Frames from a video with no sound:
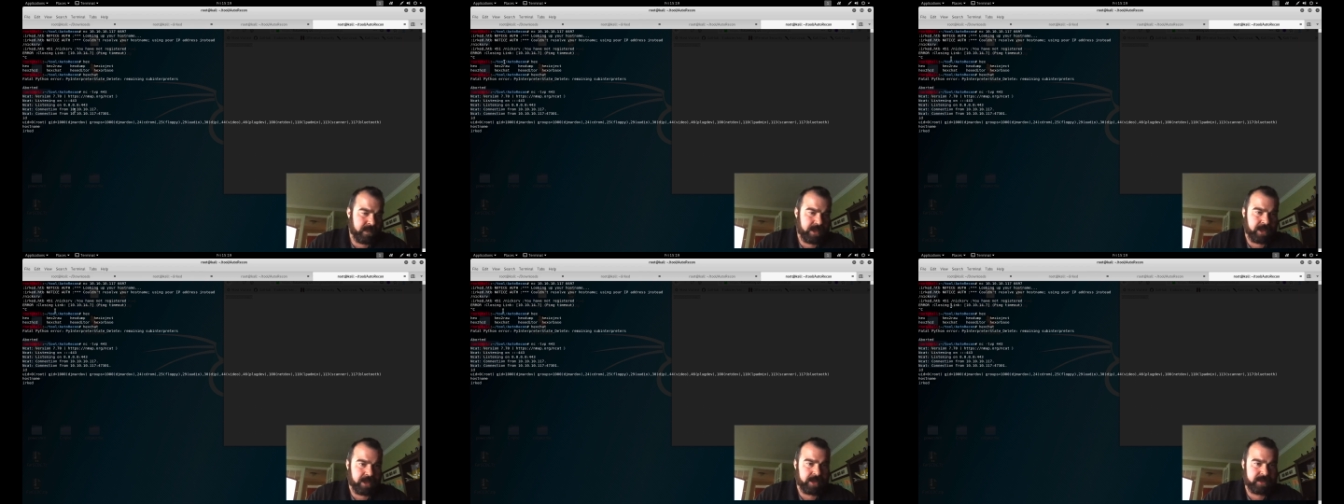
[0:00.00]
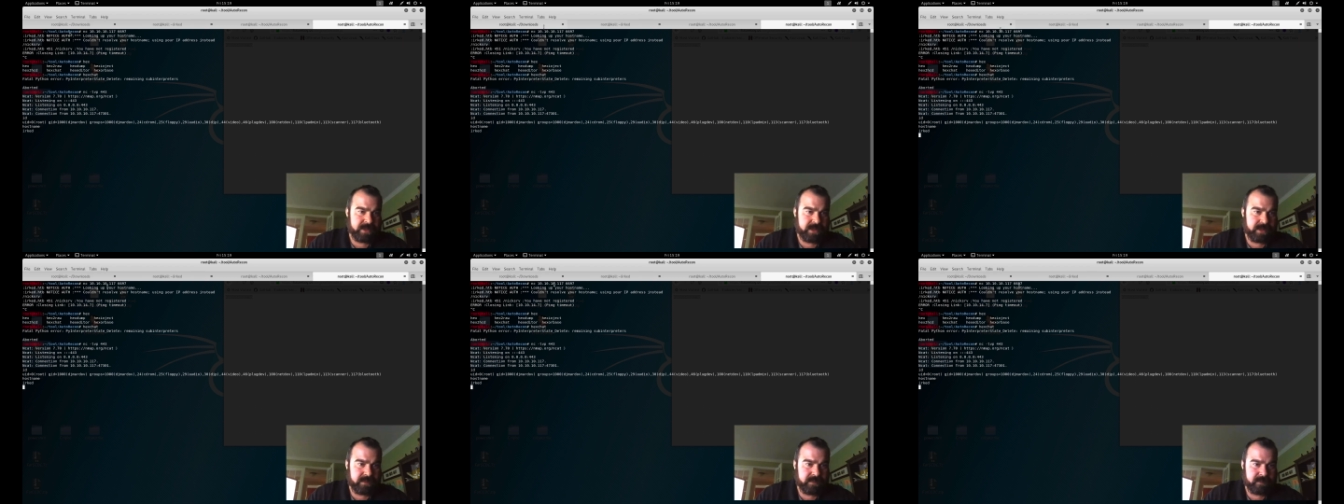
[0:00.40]

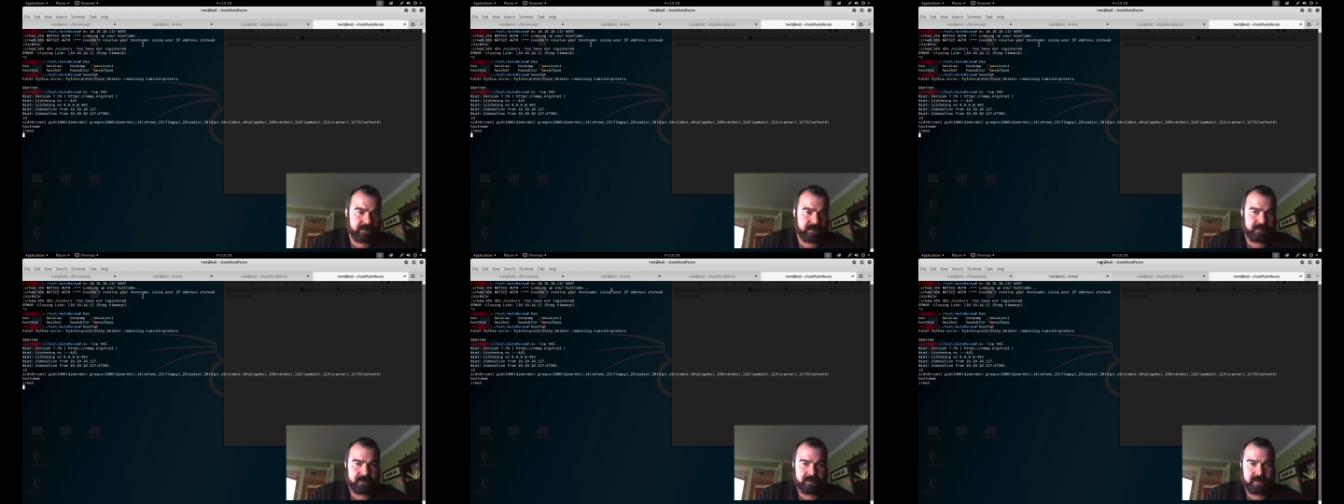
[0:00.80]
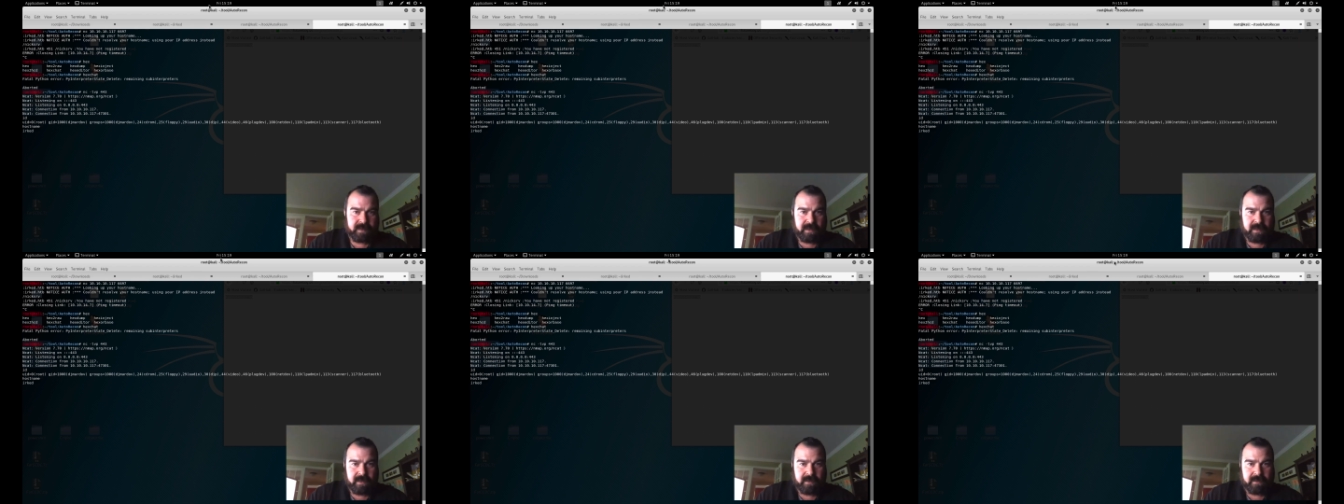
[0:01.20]
Irked.
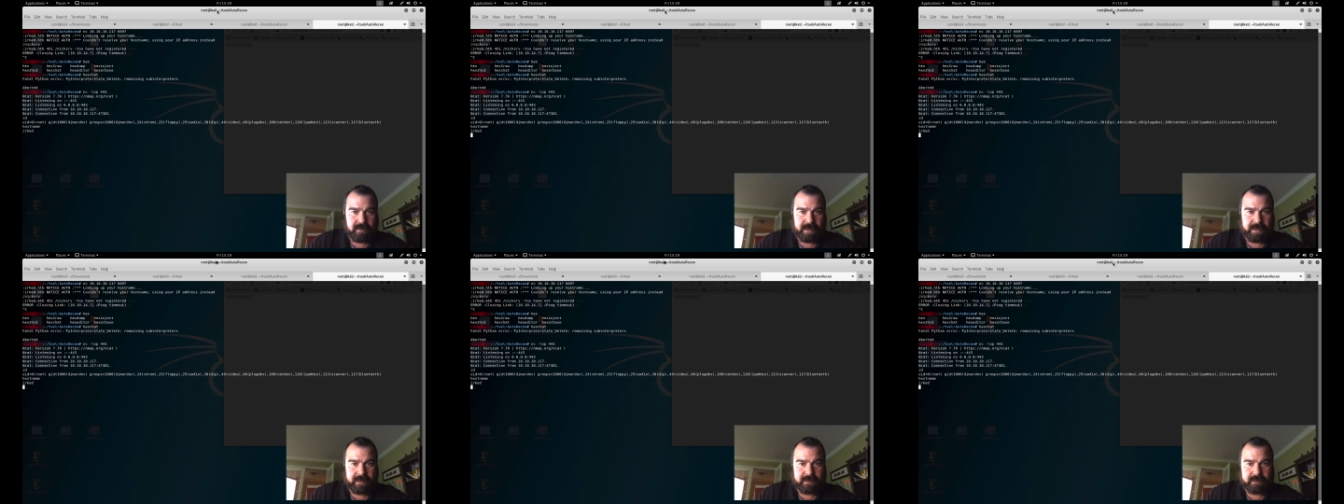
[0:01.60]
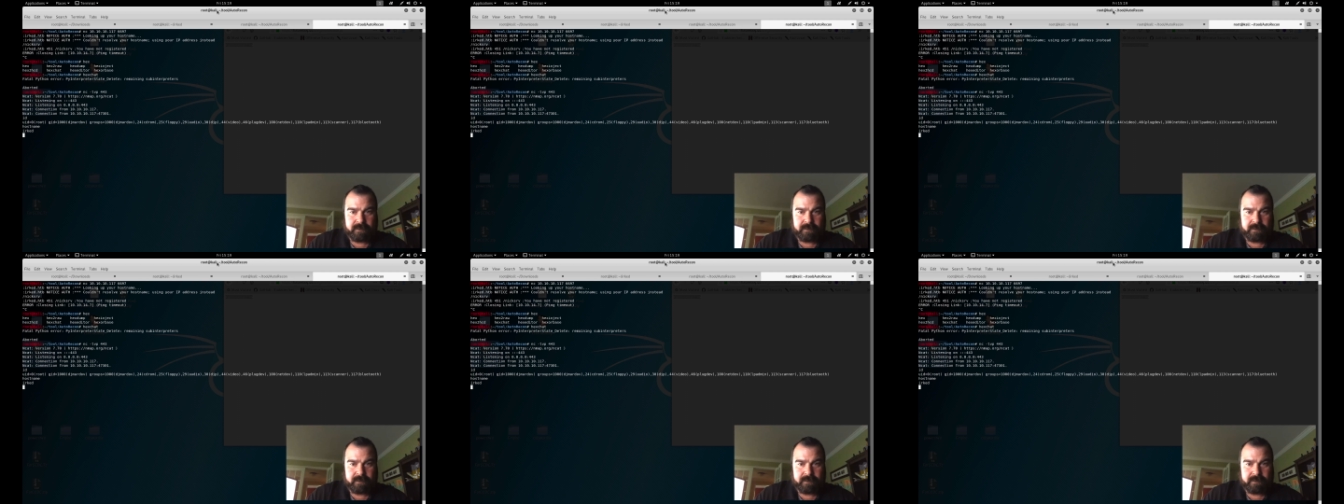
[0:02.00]
All right,